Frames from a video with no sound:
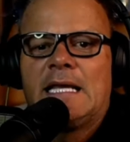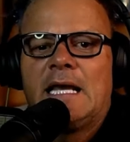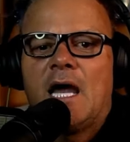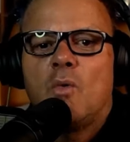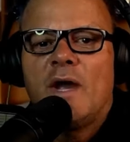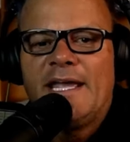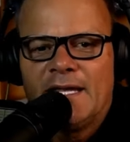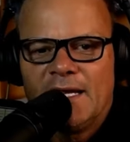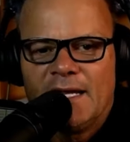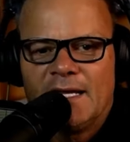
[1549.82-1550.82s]

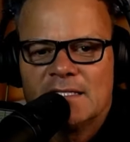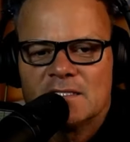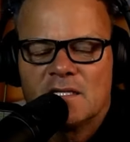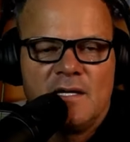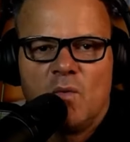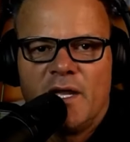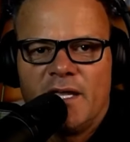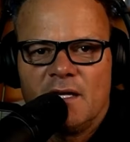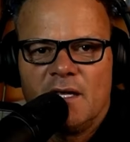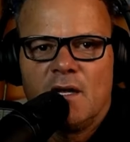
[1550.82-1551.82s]
awakening, start
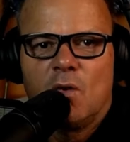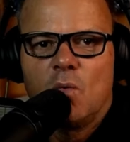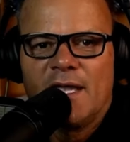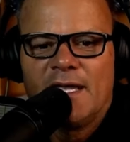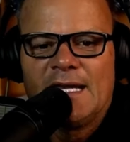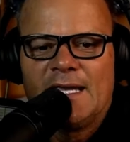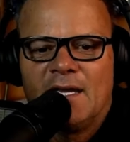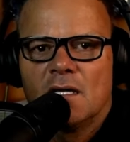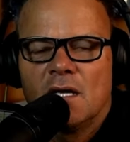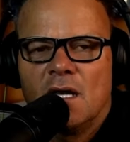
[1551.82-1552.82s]
awakening,
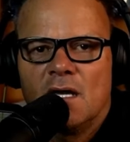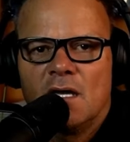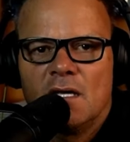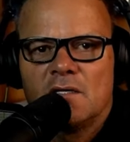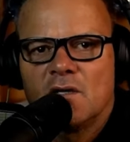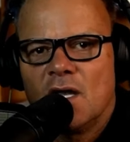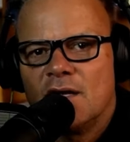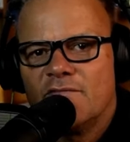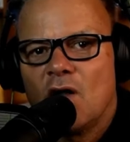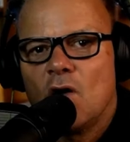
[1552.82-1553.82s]
awakening uh, a new kind
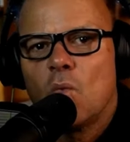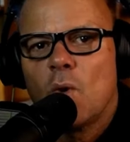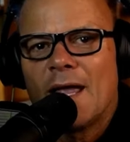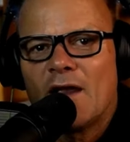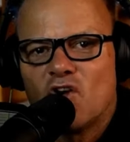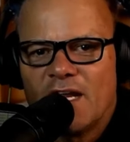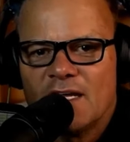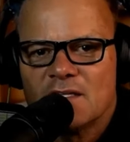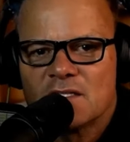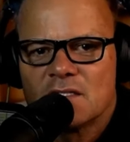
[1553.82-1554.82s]
of
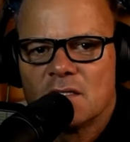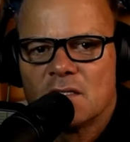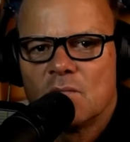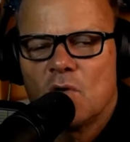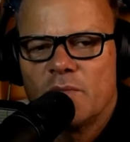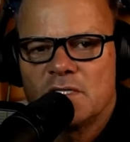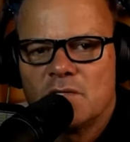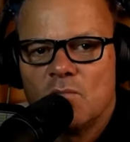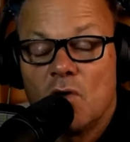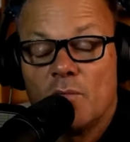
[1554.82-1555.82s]
awareness moment to
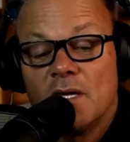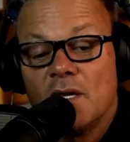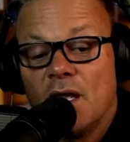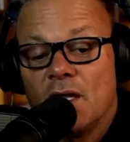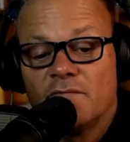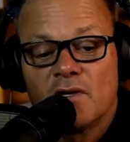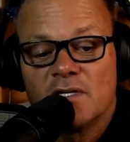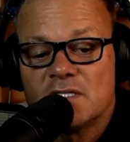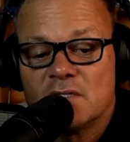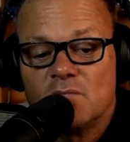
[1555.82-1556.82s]
moment and very
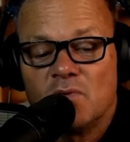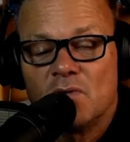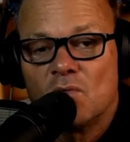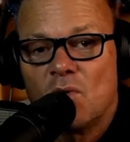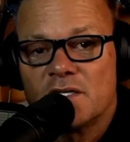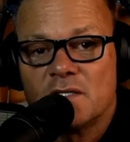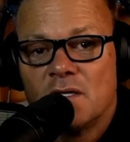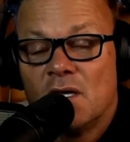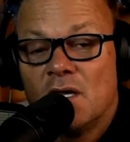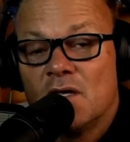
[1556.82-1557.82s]
simple. Watch
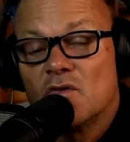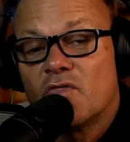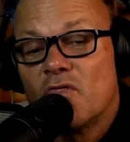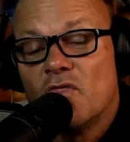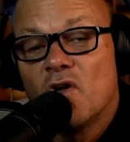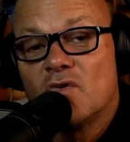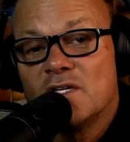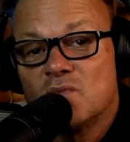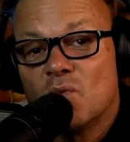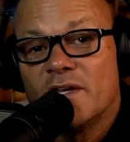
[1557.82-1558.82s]
your
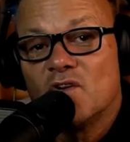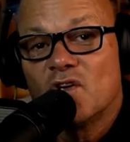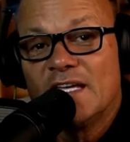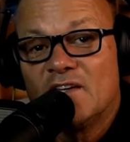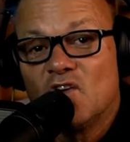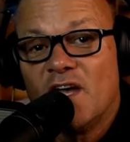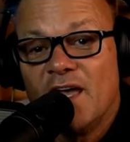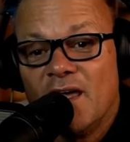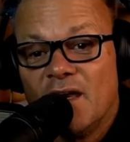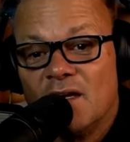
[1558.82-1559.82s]
notice when you're in your
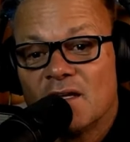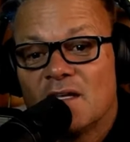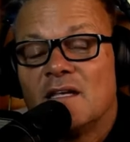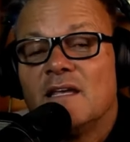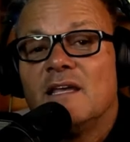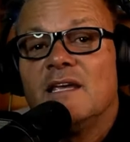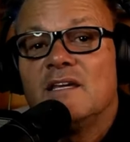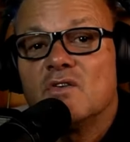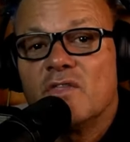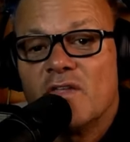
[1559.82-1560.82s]
head, in
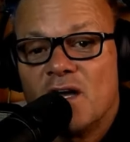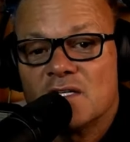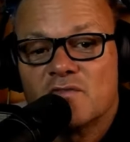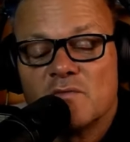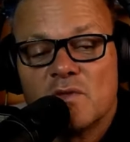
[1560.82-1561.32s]
your thoughts from the